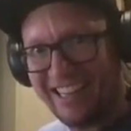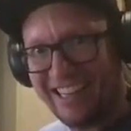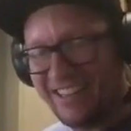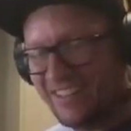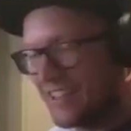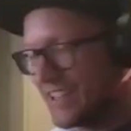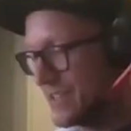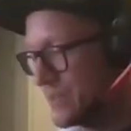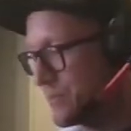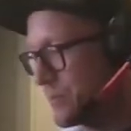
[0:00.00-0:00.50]

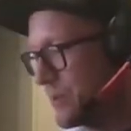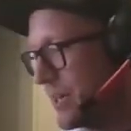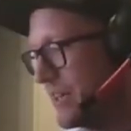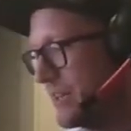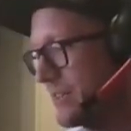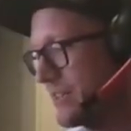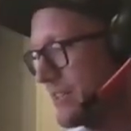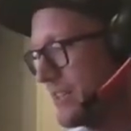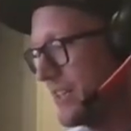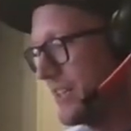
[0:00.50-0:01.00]
That's
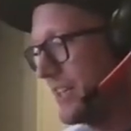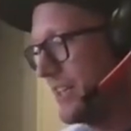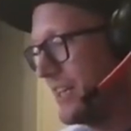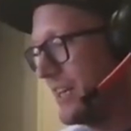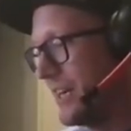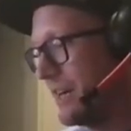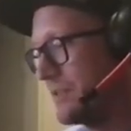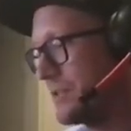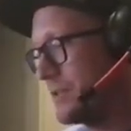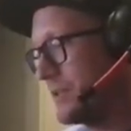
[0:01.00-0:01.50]
wild.
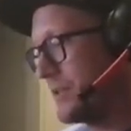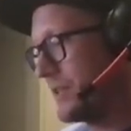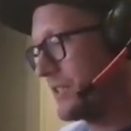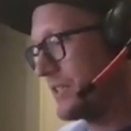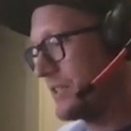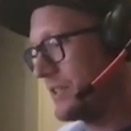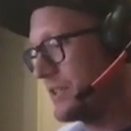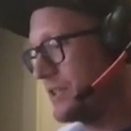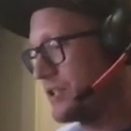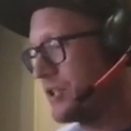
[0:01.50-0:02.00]
I was doing
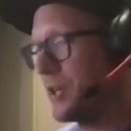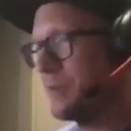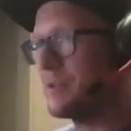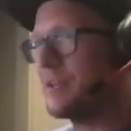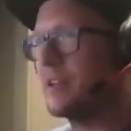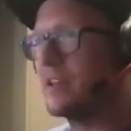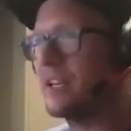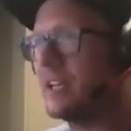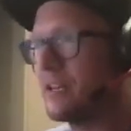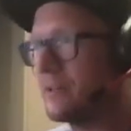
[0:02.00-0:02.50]
this in the shop
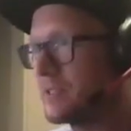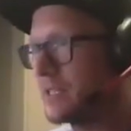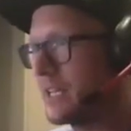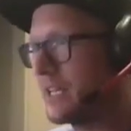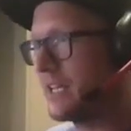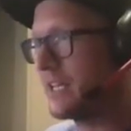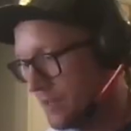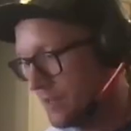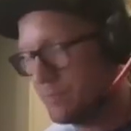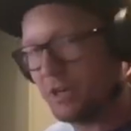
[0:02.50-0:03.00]
the other day, I was
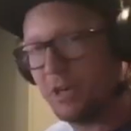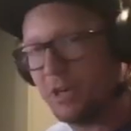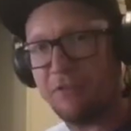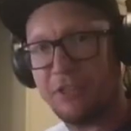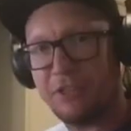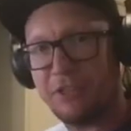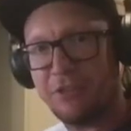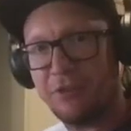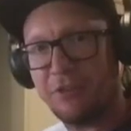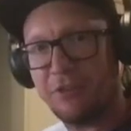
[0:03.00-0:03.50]
getting
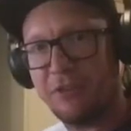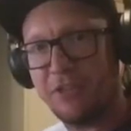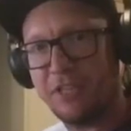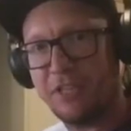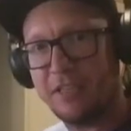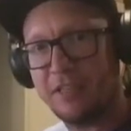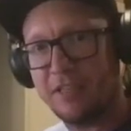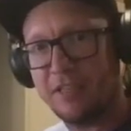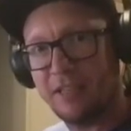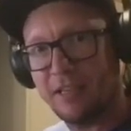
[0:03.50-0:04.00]
perfect
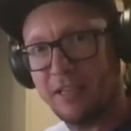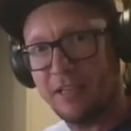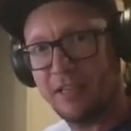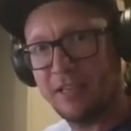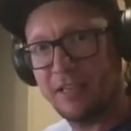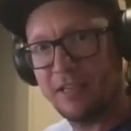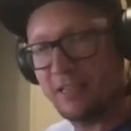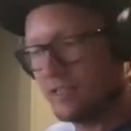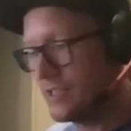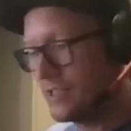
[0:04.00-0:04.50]
U3s.
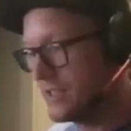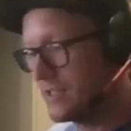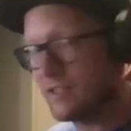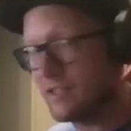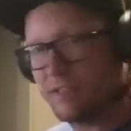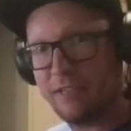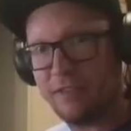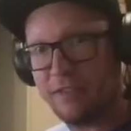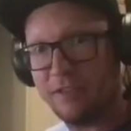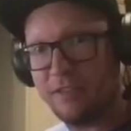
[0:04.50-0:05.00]

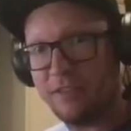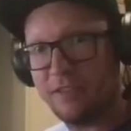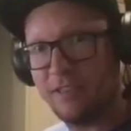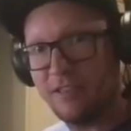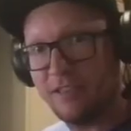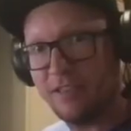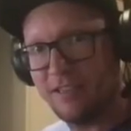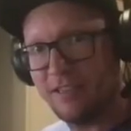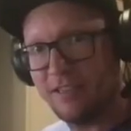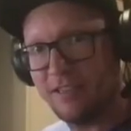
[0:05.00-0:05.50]
Skills.
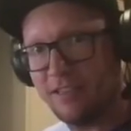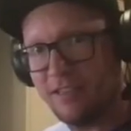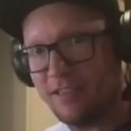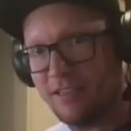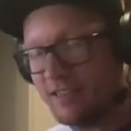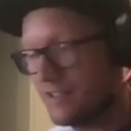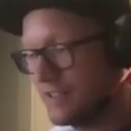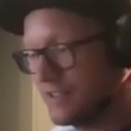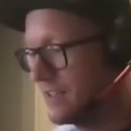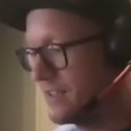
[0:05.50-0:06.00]

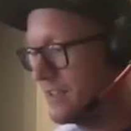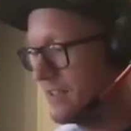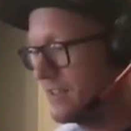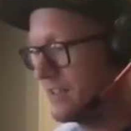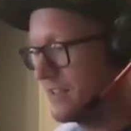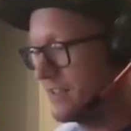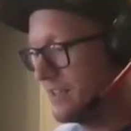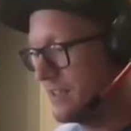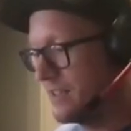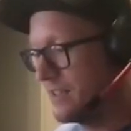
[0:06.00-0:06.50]

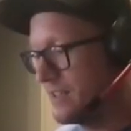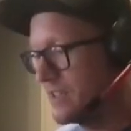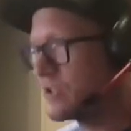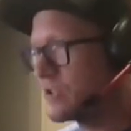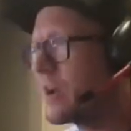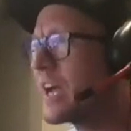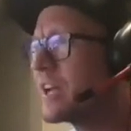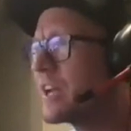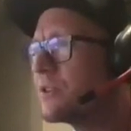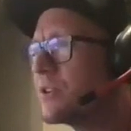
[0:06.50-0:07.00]

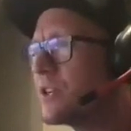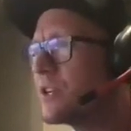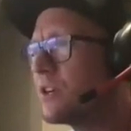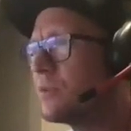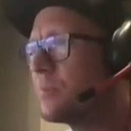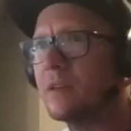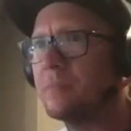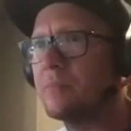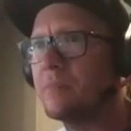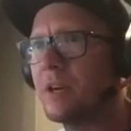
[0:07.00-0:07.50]
So I don't
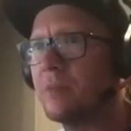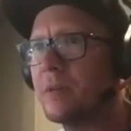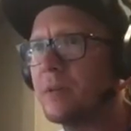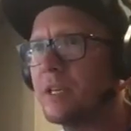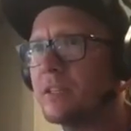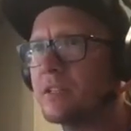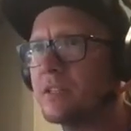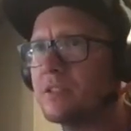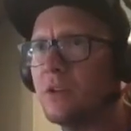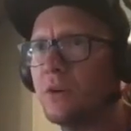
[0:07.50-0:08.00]
know,
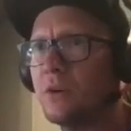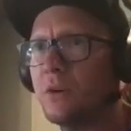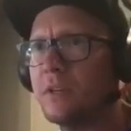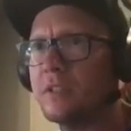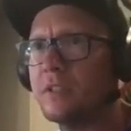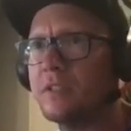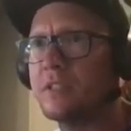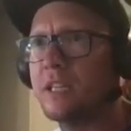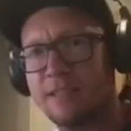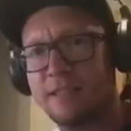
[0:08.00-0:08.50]
Pyraminx
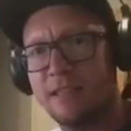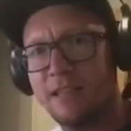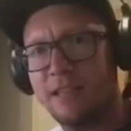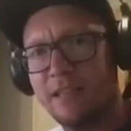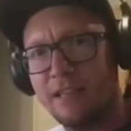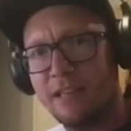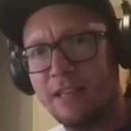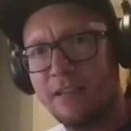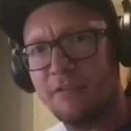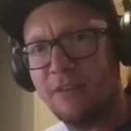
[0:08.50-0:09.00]
Lords,
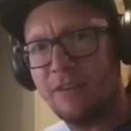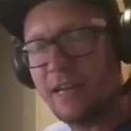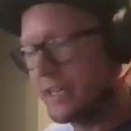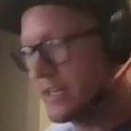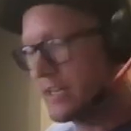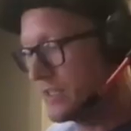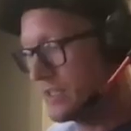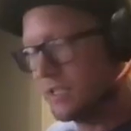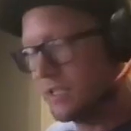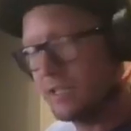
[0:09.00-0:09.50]
if I
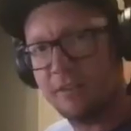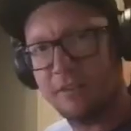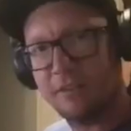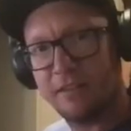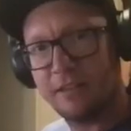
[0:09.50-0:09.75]
can just